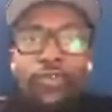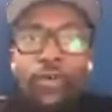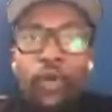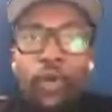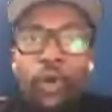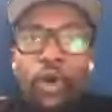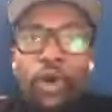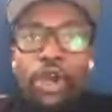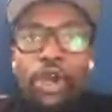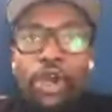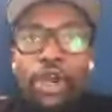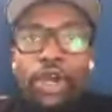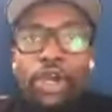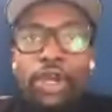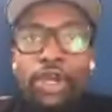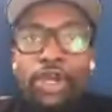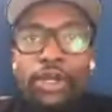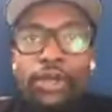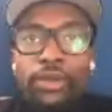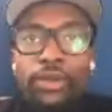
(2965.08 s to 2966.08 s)
I'm sorry,
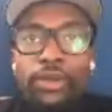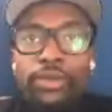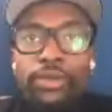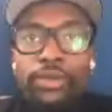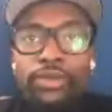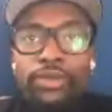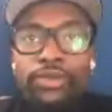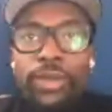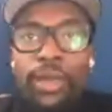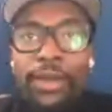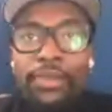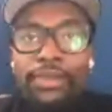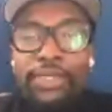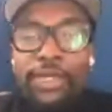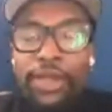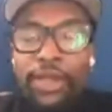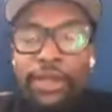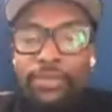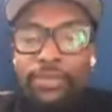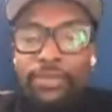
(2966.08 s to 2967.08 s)
finding what you need for
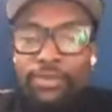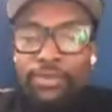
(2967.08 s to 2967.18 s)
what?